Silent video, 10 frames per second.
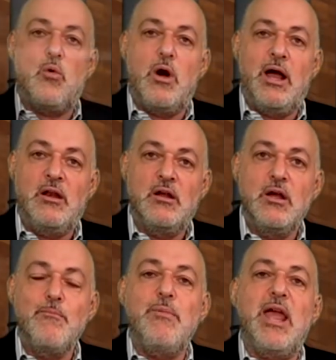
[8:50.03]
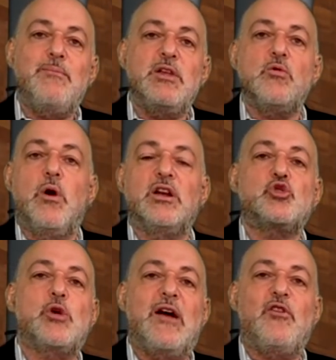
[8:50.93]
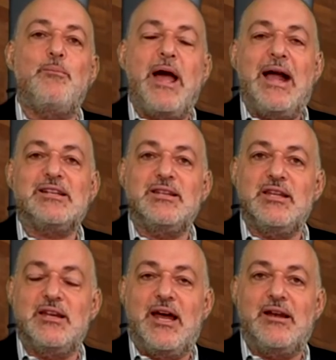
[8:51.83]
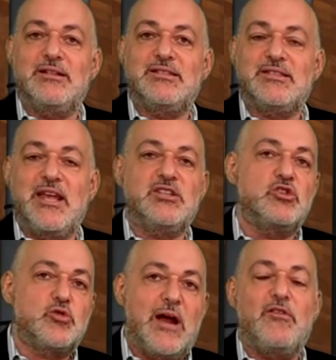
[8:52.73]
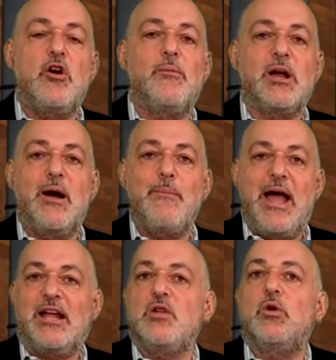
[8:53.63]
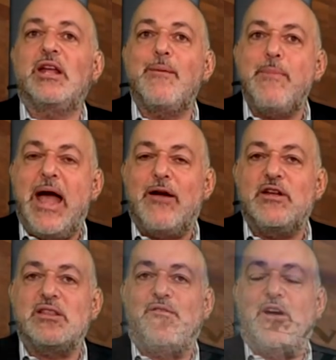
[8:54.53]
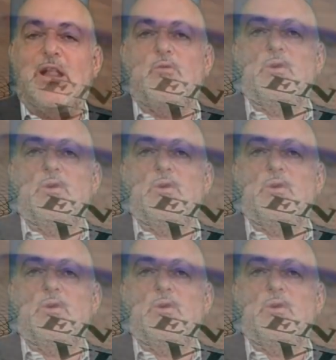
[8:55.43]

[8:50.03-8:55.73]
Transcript: what? Maybe you want to travel back to the United States and travel home and come back and you want to get married the following